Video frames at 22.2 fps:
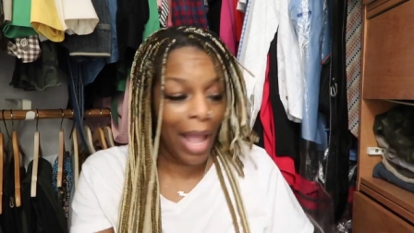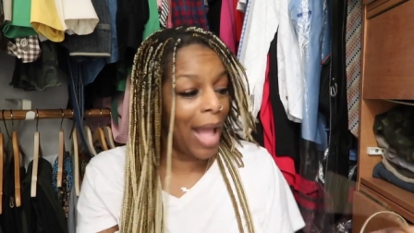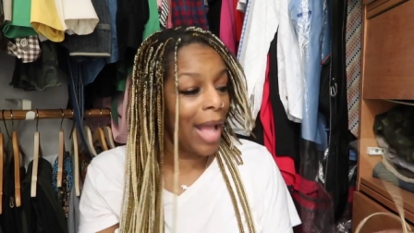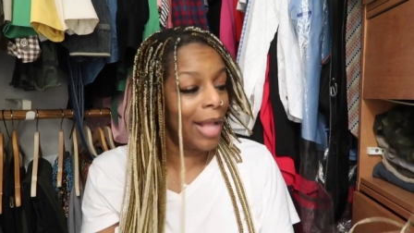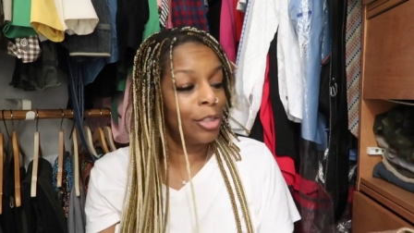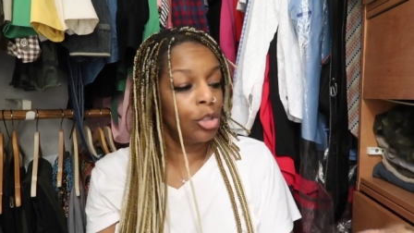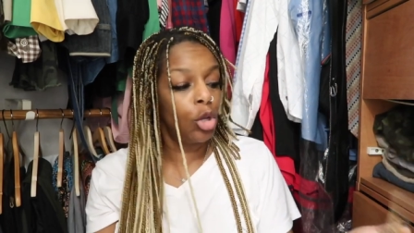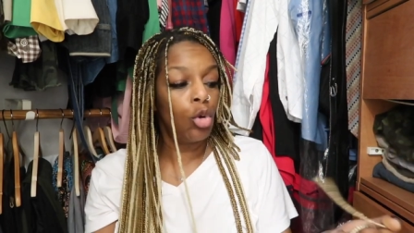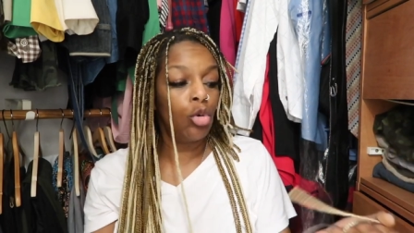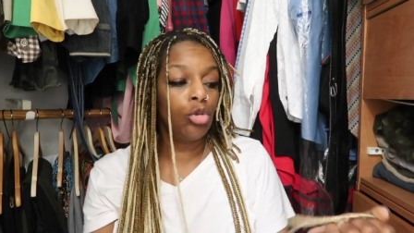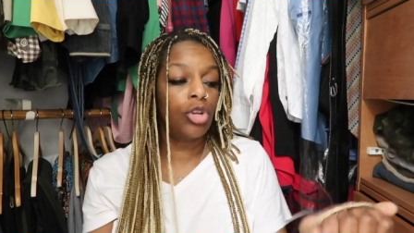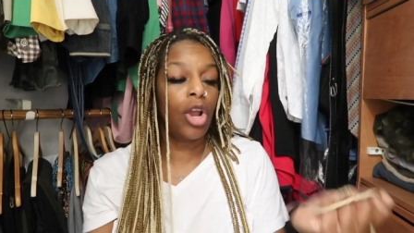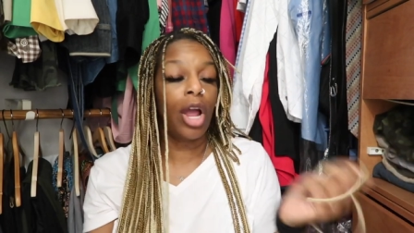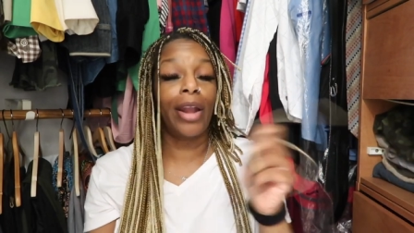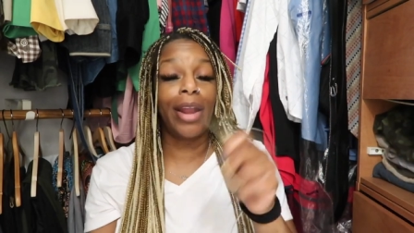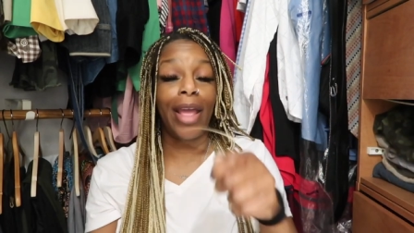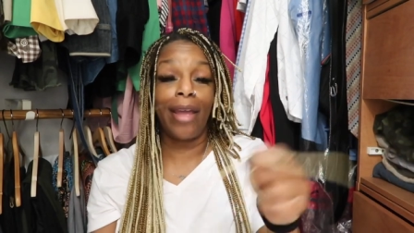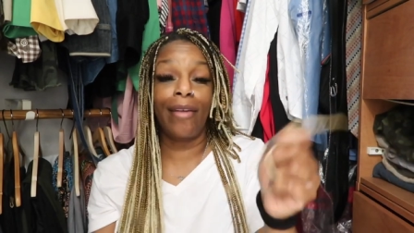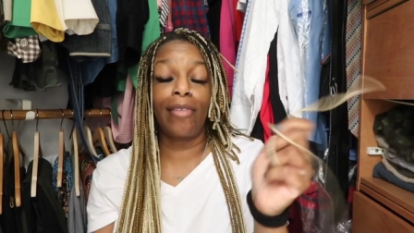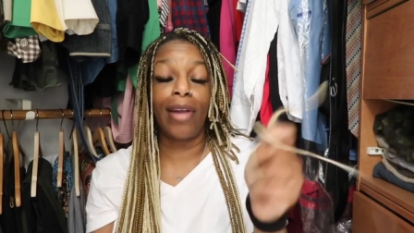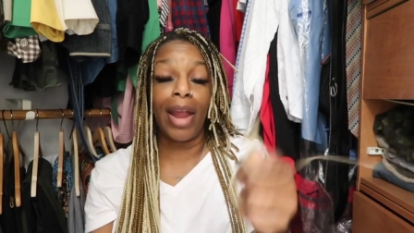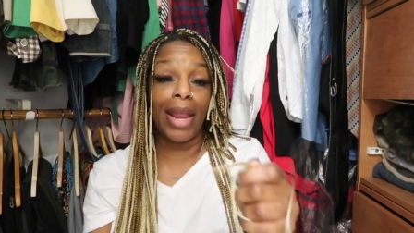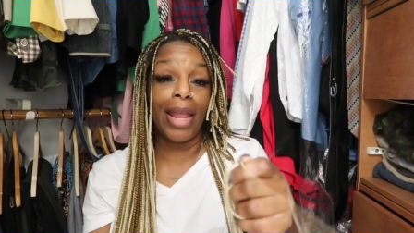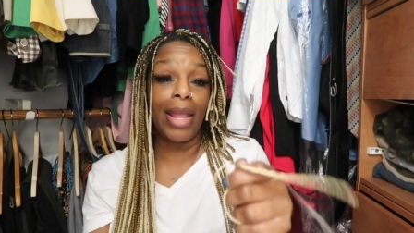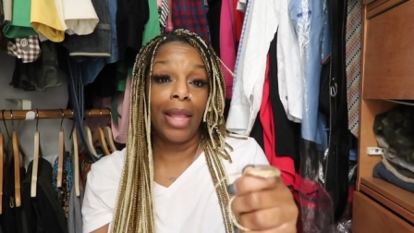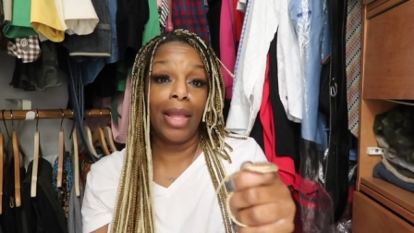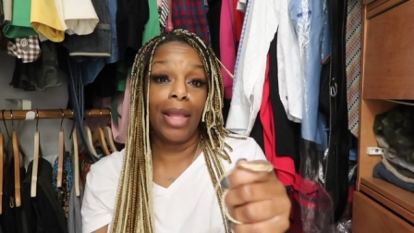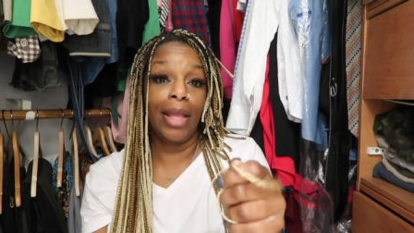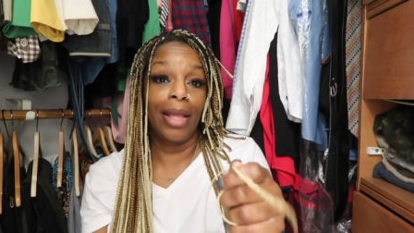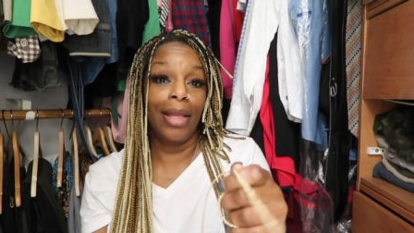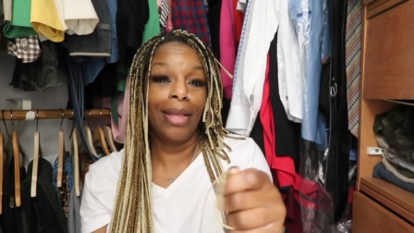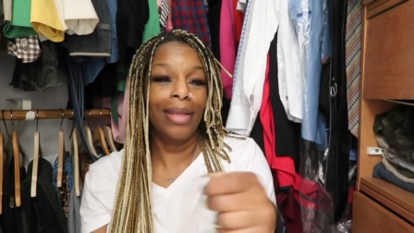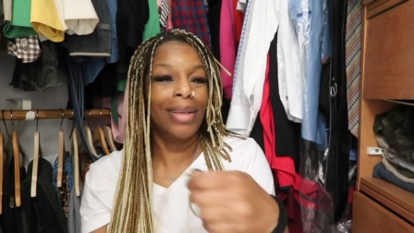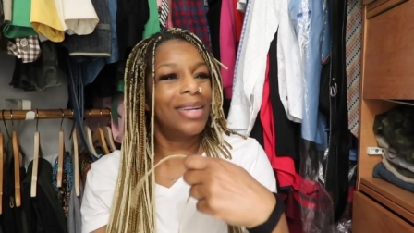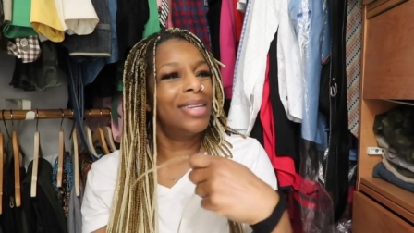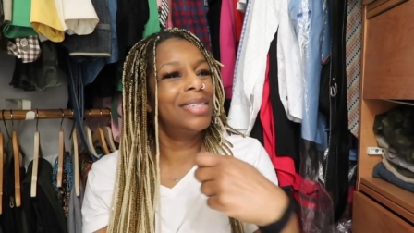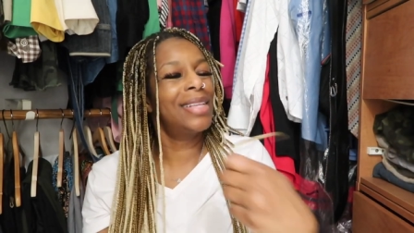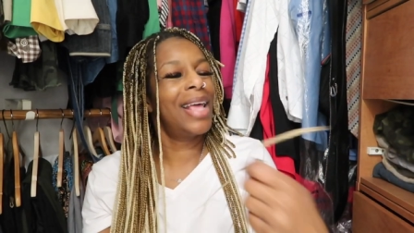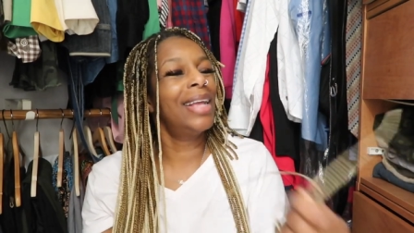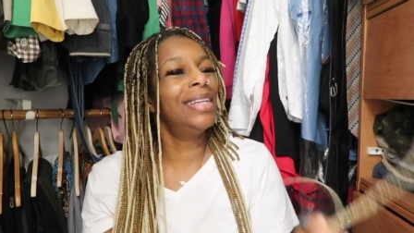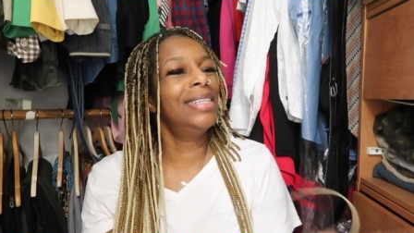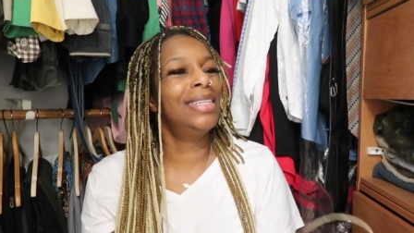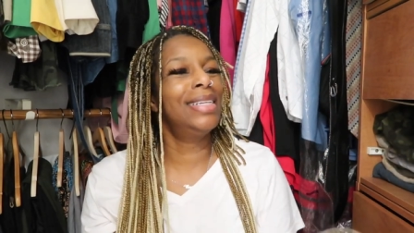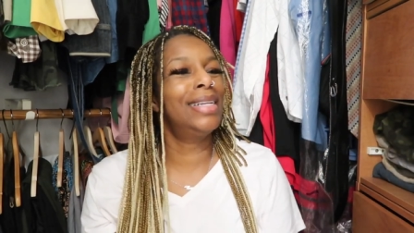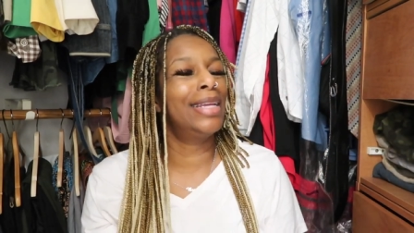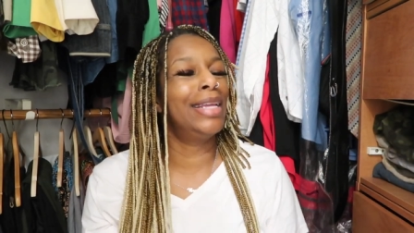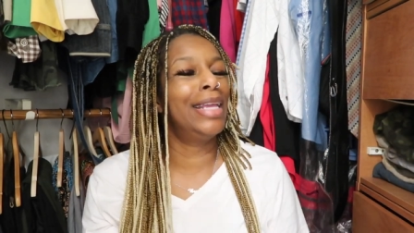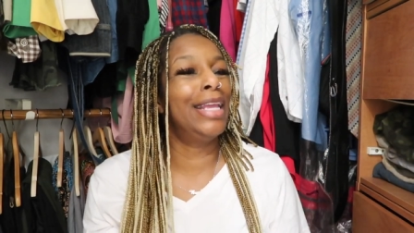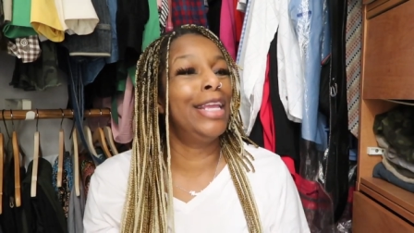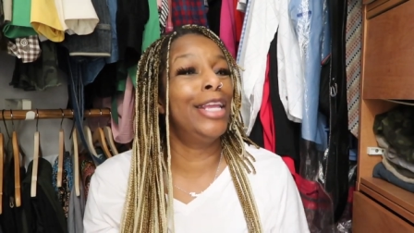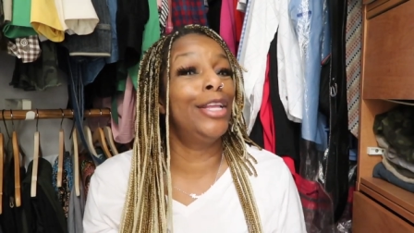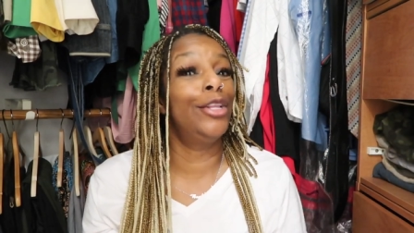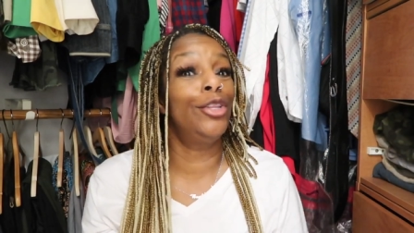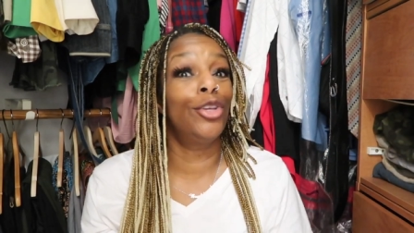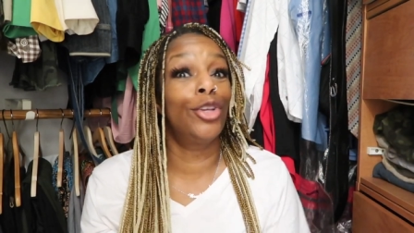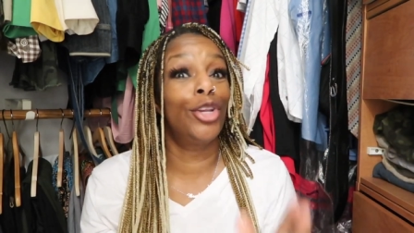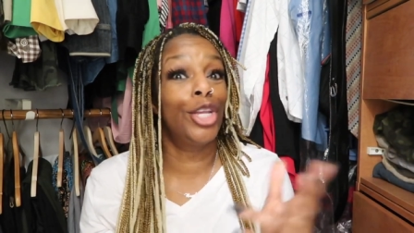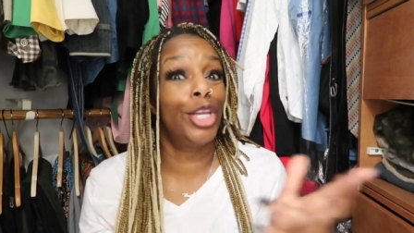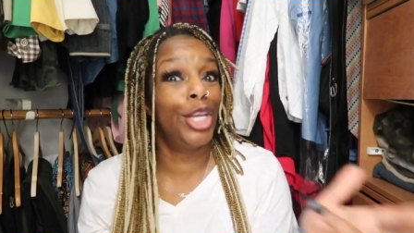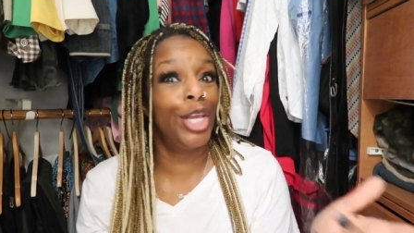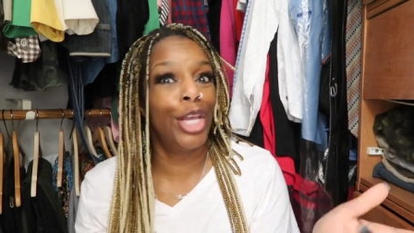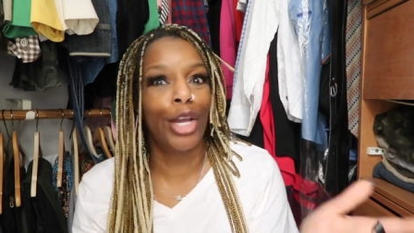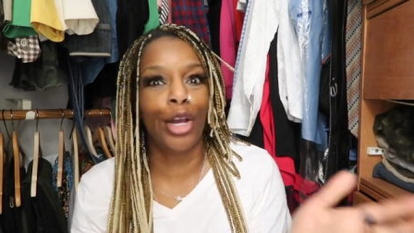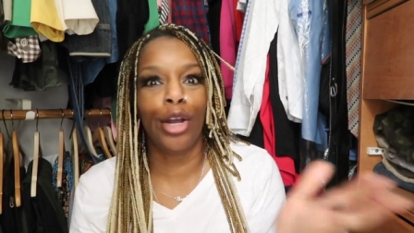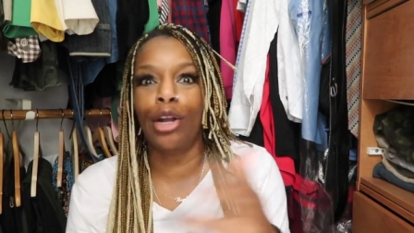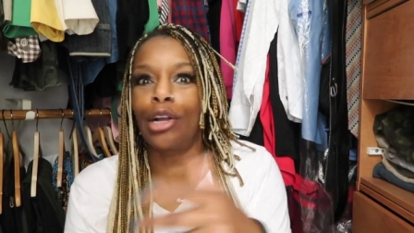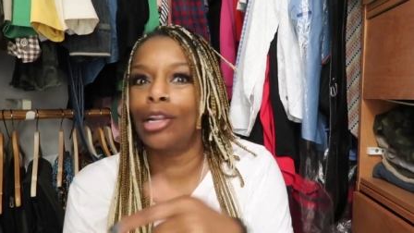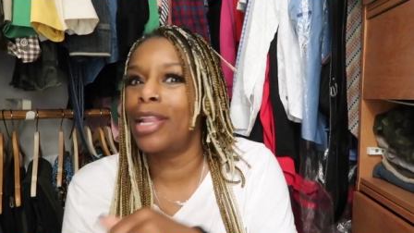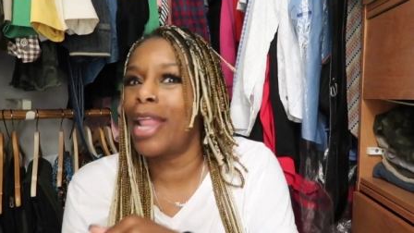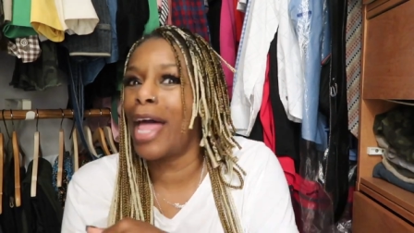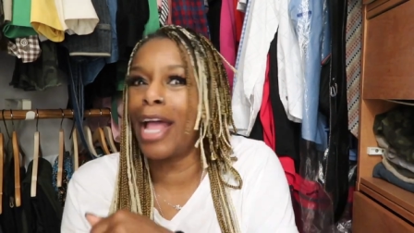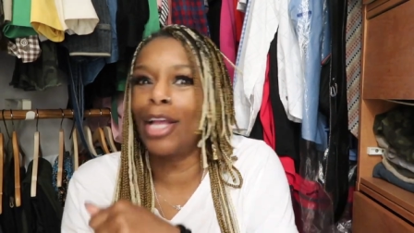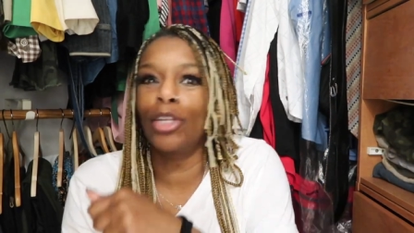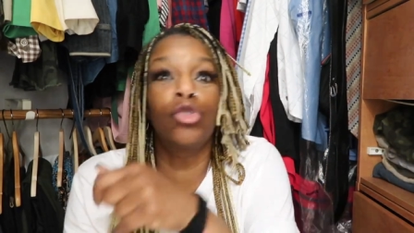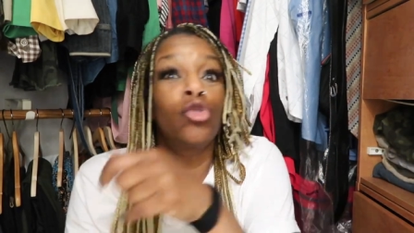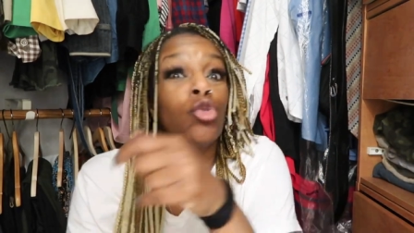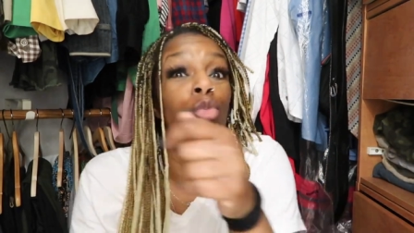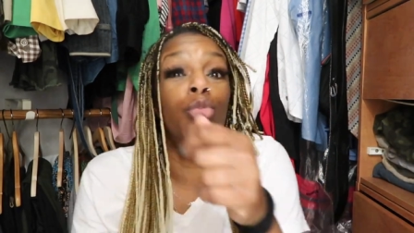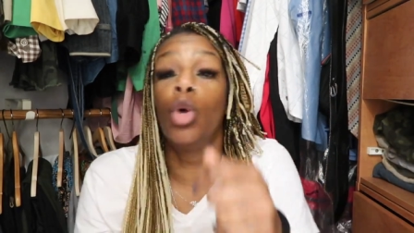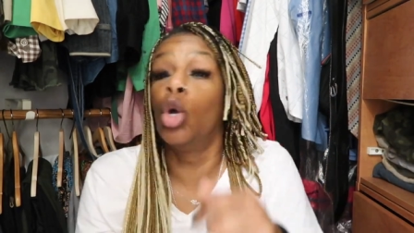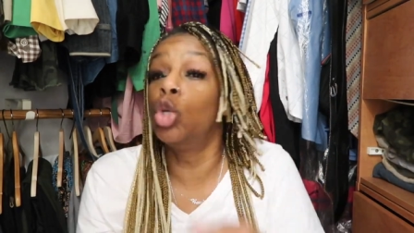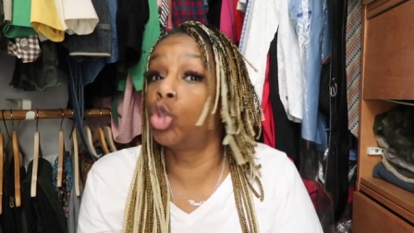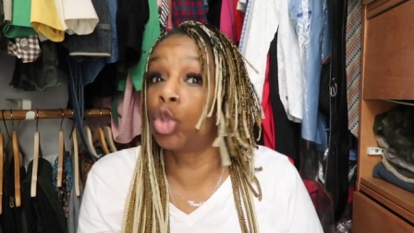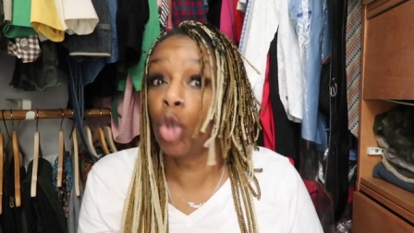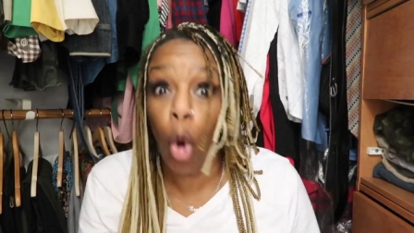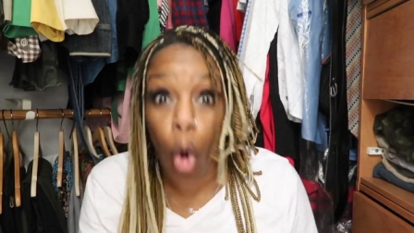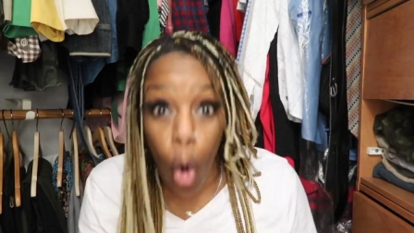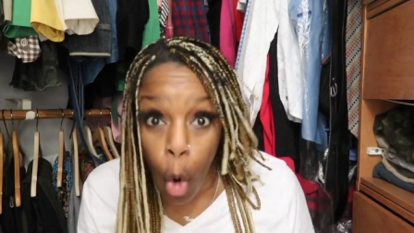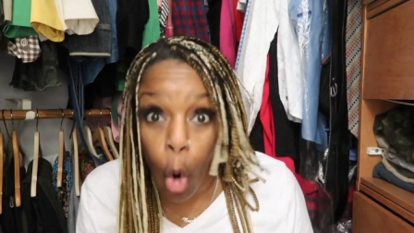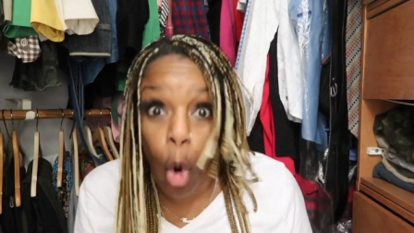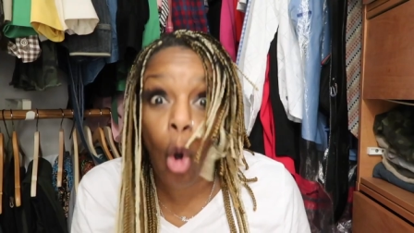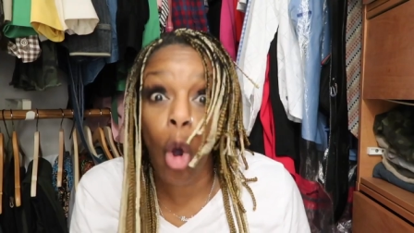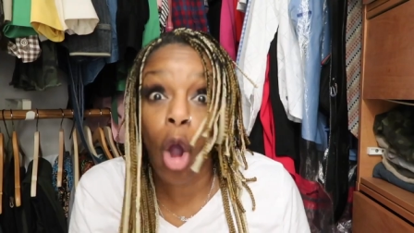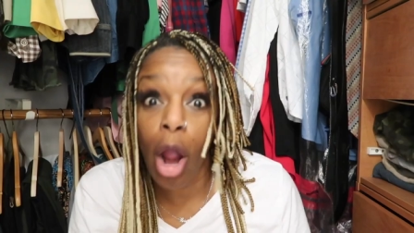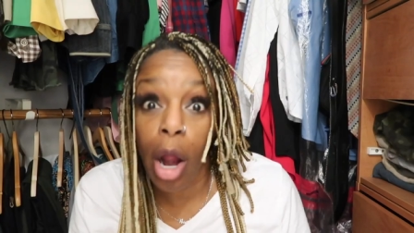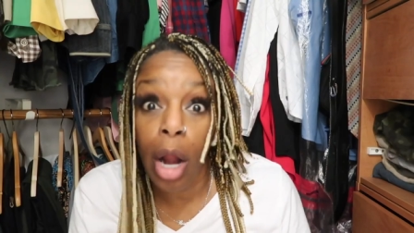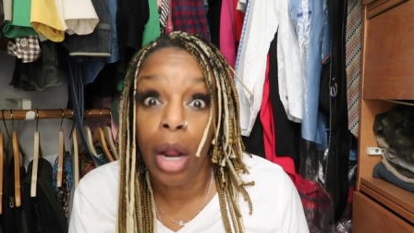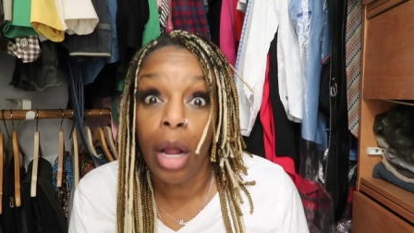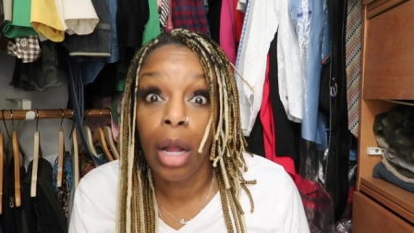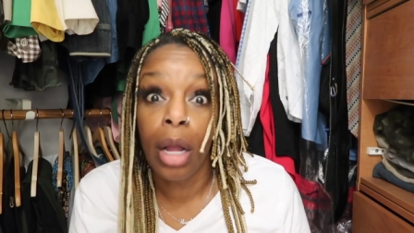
I told y'all that, right? Because I did an end of the year classroom tour.